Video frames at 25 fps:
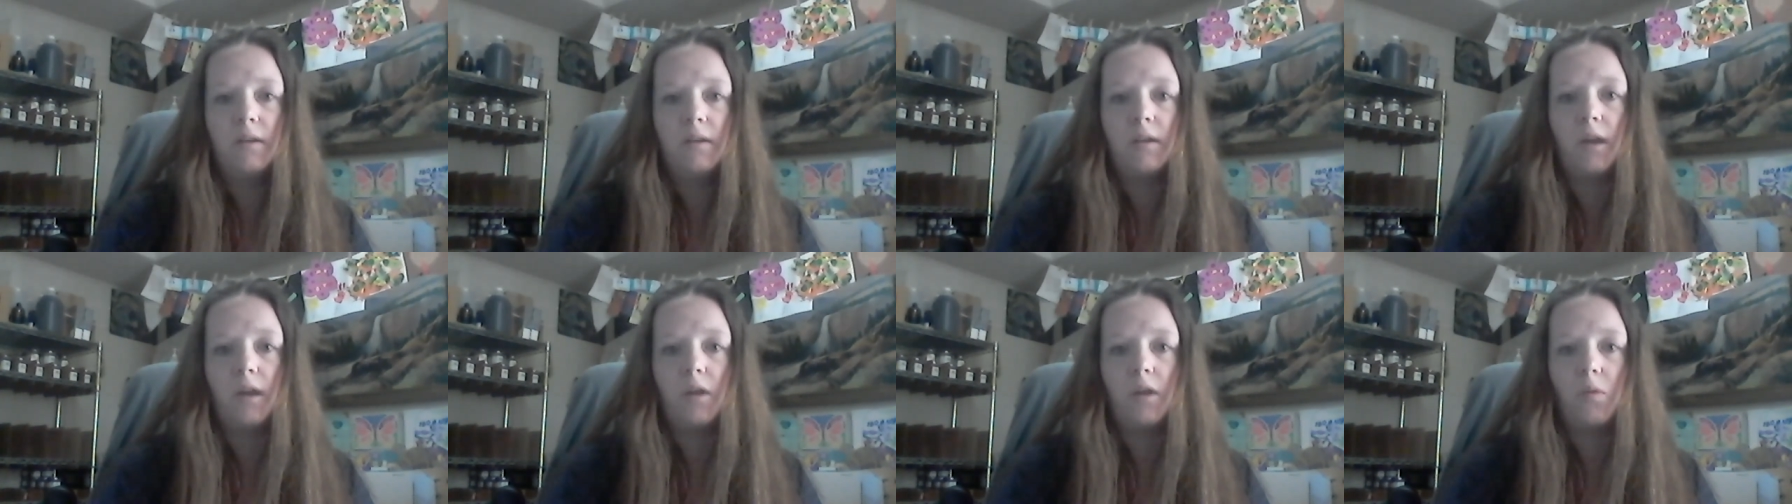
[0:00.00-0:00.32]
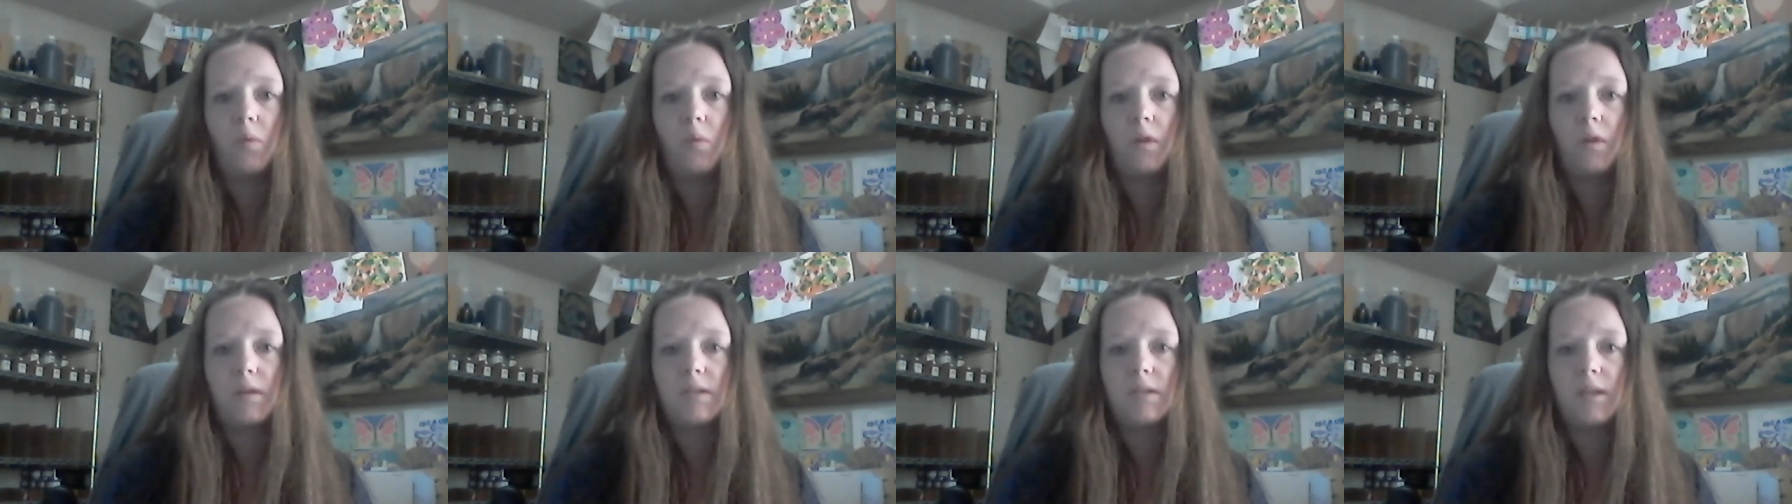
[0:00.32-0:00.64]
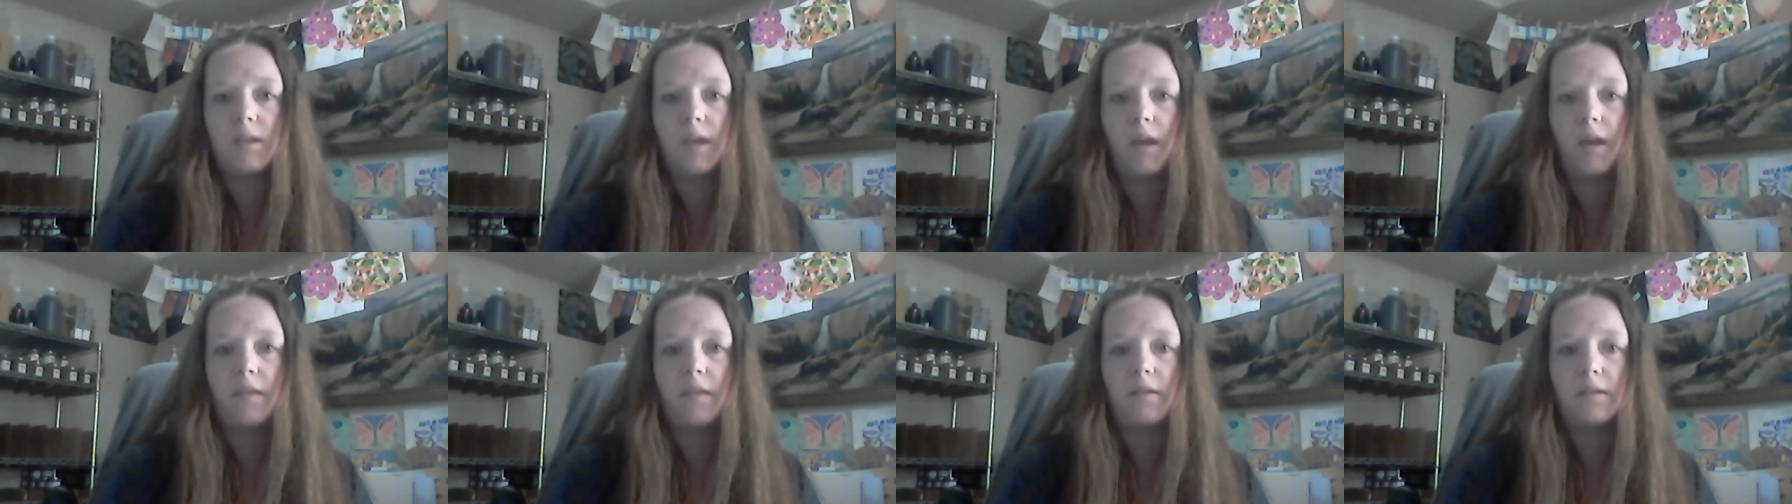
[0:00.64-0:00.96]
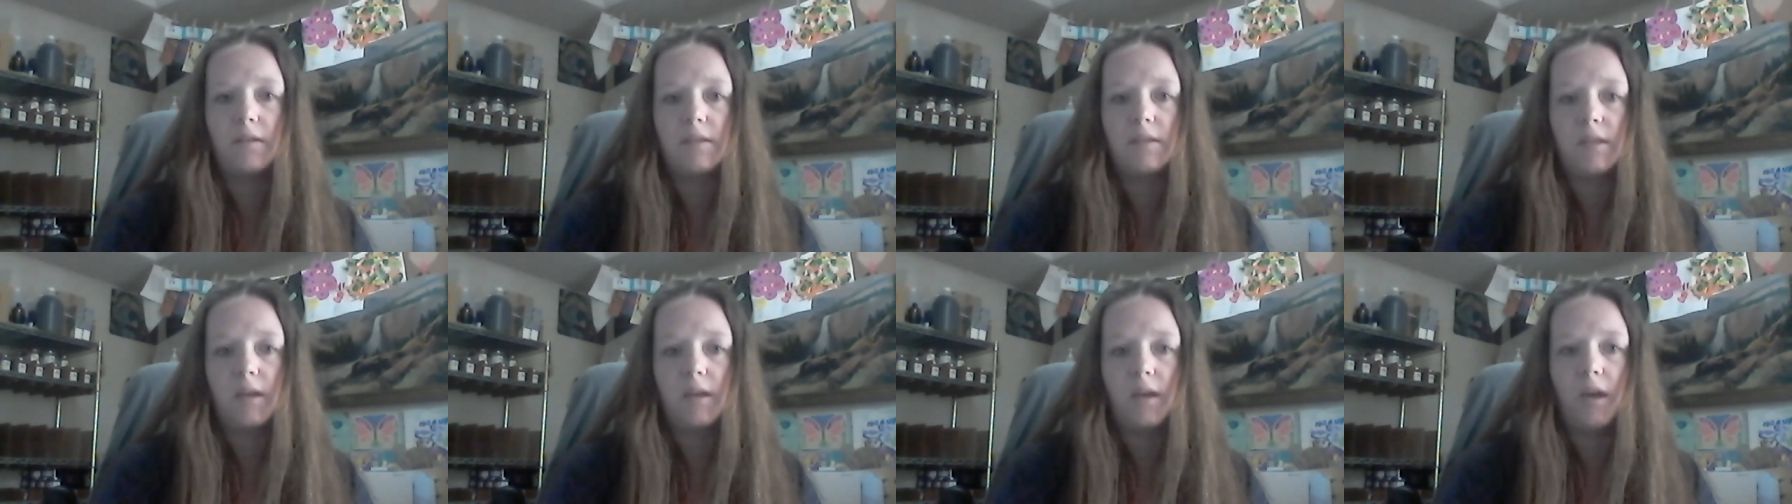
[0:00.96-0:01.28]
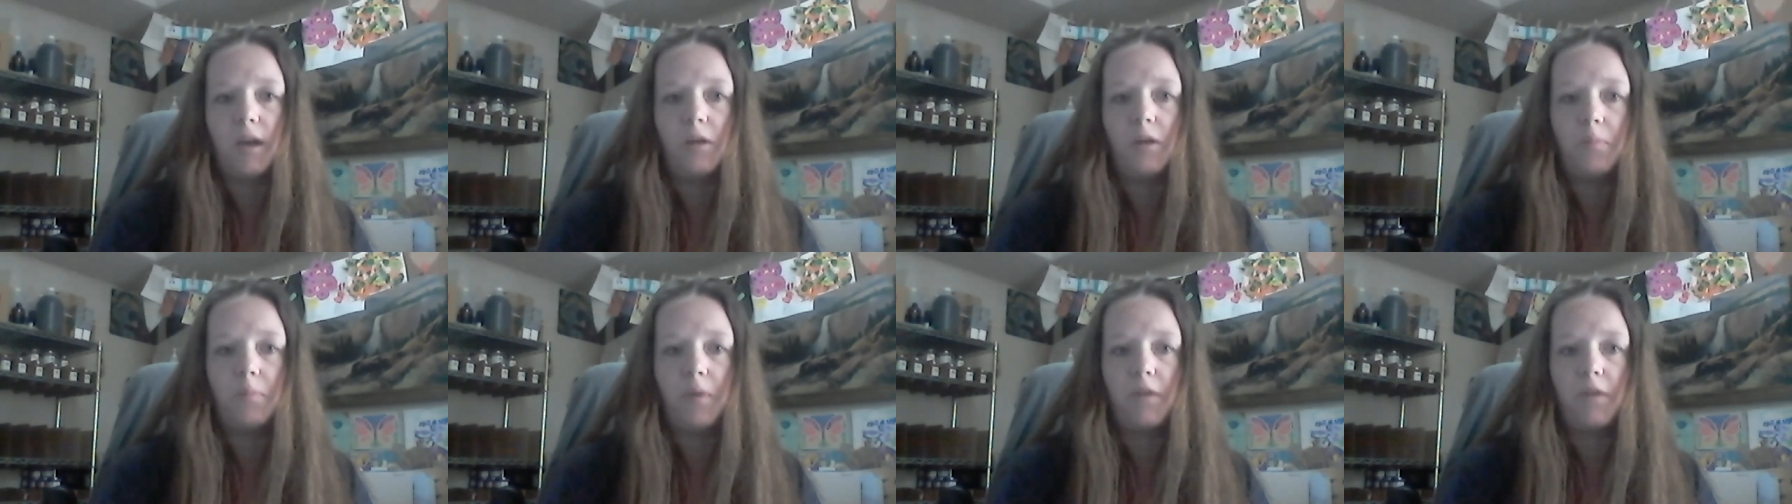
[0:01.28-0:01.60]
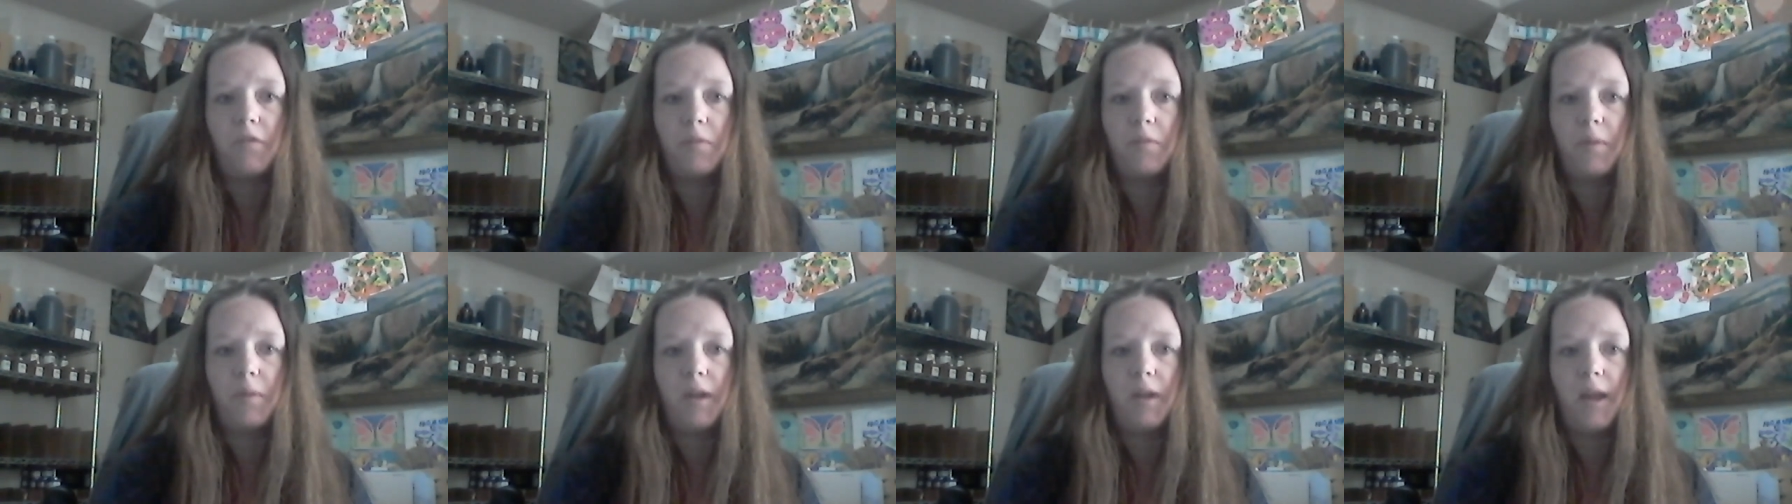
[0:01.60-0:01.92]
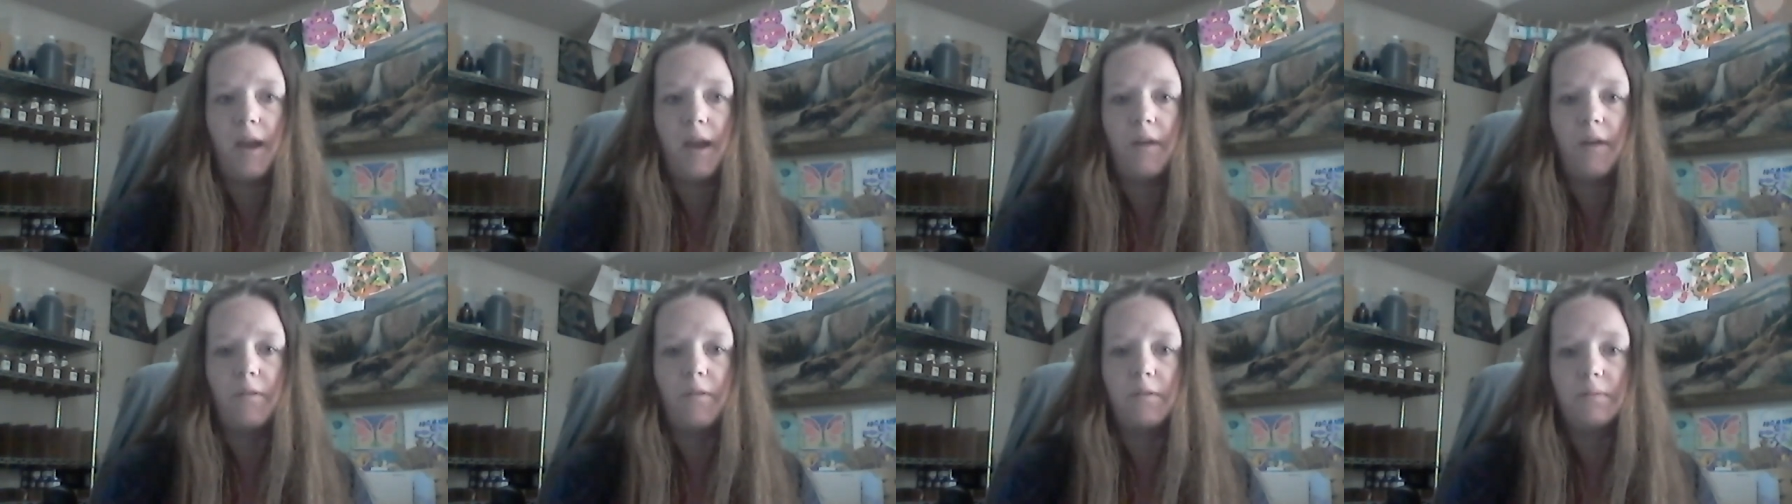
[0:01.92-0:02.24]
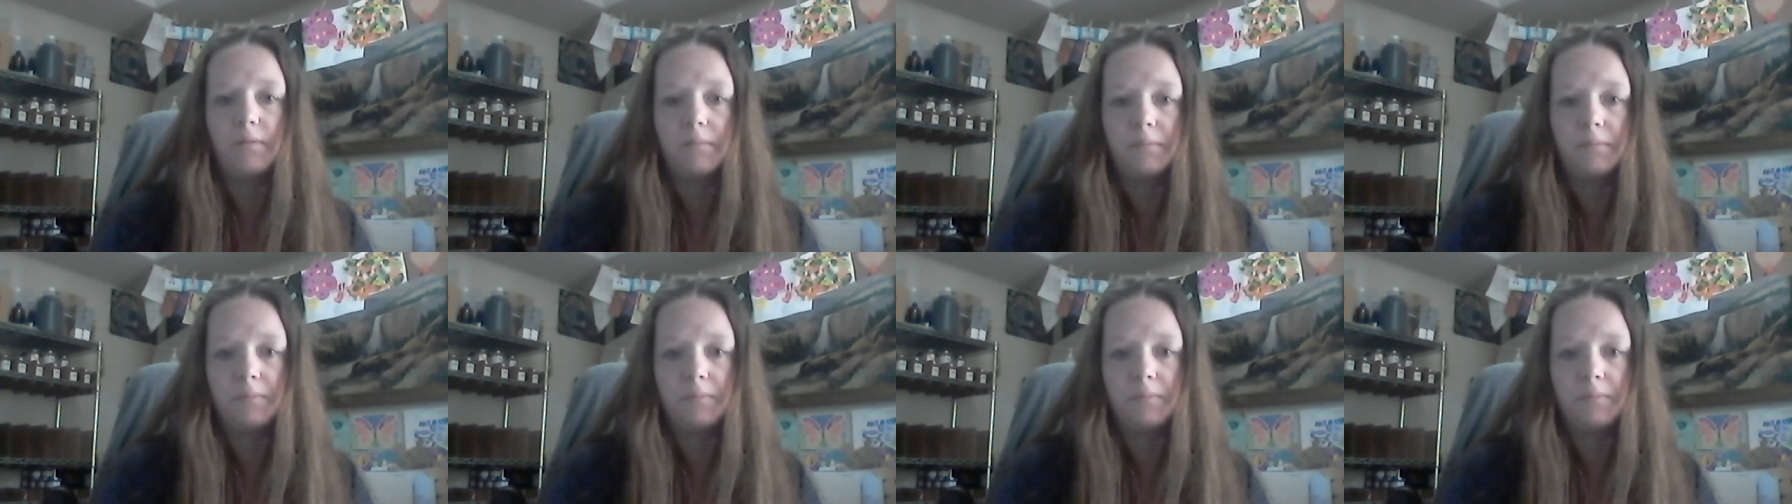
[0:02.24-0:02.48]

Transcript: kind of work together to help everybody out.